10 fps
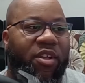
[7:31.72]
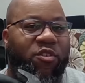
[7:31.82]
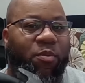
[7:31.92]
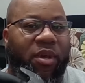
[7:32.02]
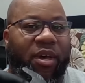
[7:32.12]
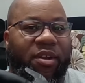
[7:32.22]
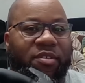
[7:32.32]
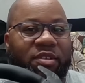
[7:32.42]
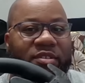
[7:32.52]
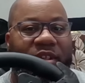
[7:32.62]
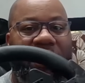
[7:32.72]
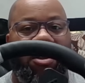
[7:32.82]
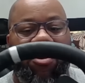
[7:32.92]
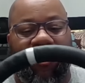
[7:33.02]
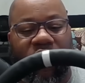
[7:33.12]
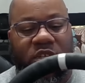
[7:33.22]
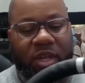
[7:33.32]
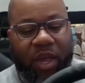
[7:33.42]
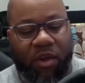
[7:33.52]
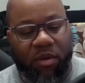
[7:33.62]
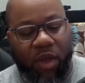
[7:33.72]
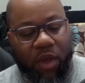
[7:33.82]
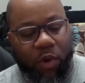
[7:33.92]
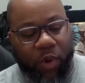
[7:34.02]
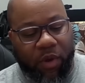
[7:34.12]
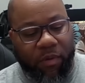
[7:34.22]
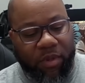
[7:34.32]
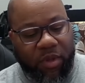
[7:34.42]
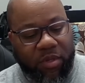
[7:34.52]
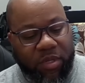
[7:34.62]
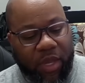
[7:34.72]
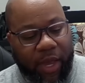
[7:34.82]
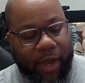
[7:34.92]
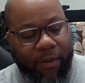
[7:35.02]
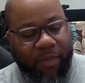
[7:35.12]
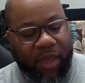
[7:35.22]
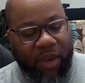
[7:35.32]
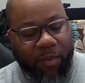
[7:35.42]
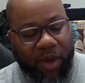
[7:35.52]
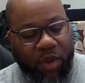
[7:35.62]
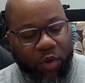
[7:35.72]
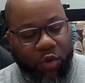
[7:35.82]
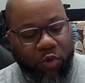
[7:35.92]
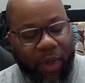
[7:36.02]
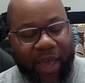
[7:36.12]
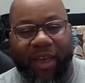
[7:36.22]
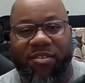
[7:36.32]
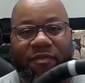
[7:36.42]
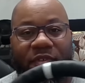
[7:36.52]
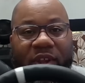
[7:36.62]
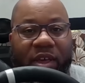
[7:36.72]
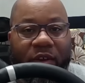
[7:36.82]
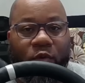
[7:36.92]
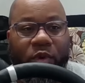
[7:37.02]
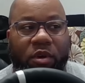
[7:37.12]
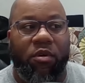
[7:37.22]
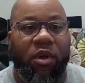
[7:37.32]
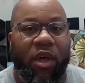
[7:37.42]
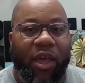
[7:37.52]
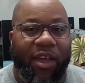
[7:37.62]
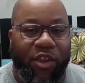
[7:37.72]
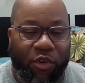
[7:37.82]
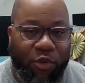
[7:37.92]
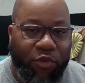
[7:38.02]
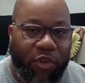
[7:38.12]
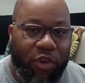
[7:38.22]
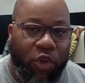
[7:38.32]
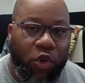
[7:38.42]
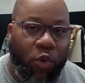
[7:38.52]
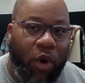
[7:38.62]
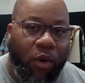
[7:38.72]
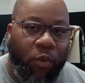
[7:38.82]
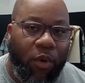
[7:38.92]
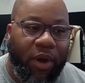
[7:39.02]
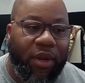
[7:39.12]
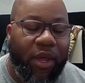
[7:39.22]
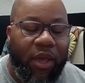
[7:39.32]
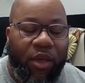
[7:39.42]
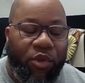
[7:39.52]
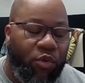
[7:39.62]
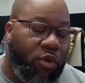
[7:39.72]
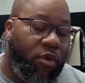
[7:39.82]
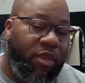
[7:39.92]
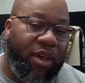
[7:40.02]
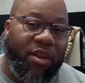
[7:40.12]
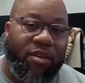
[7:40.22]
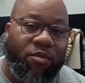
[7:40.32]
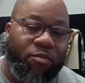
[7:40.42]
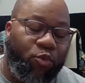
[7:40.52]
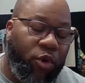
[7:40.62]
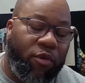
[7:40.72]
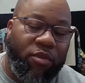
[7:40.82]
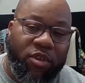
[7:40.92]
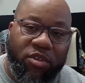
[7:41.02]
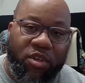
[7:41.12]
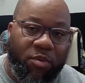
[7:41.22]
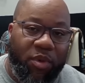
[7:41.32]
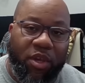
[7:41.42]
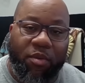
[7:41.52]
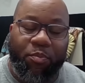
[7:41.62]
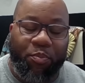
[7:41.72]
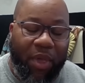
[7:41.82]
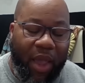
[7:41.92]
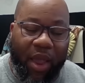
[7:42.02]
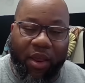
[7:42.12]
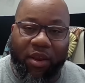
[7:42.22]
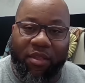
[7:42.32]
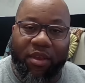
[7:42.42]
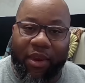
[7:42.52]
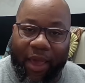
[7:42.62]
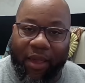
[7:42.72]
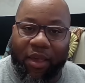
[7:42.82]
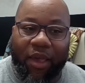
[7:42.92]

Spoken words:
let's be honest, it's the NRG style quick release. Anybody who has a Fanatec wheel and you're using the QR1, you know that quick release can be a pain in the neck.